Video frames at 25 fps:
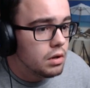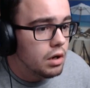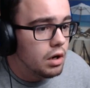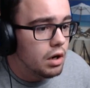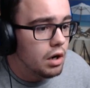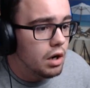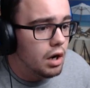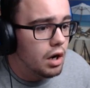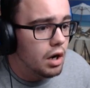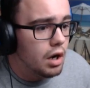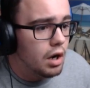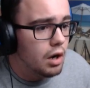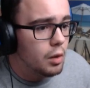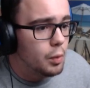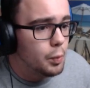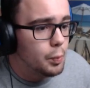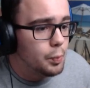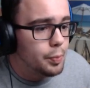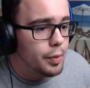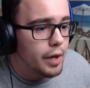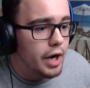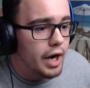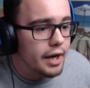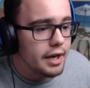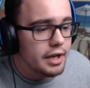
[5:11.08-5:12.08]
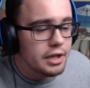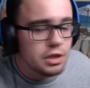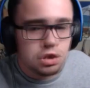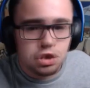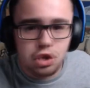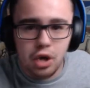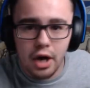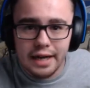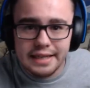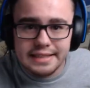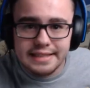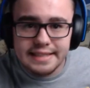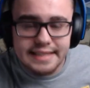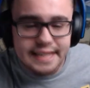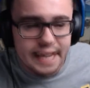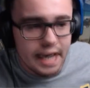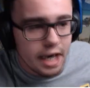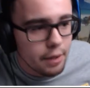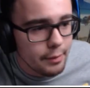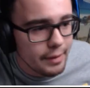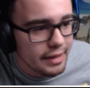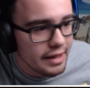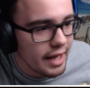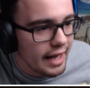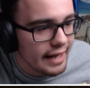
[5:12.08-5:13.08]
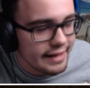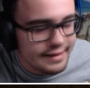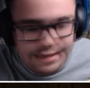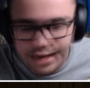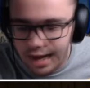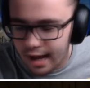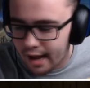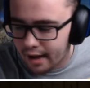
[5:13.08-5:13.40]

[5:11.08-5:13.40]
Oh, buddy, you're trying to scare me like